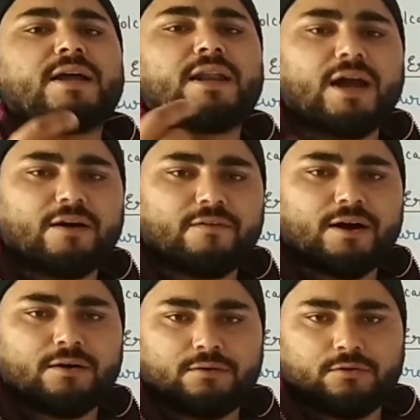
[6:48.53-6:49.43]

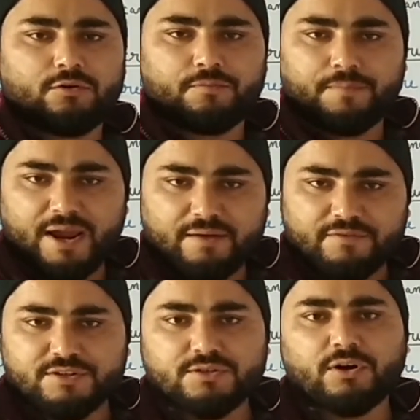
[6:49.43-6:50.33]
lava or
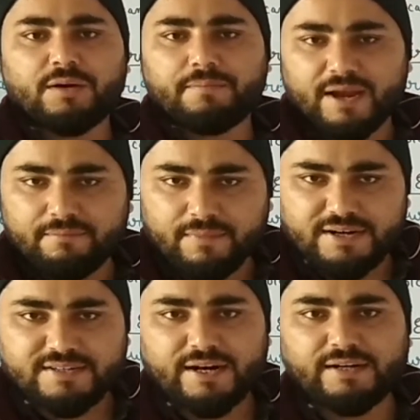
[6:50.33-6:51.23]
which is called magma
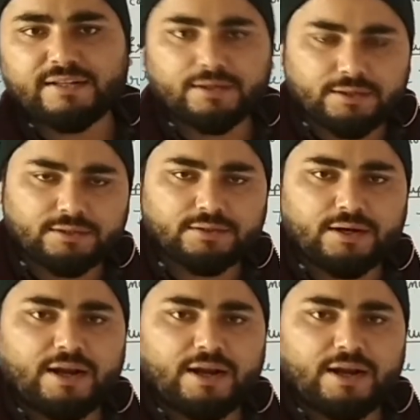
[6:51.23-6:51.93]
inside the earth,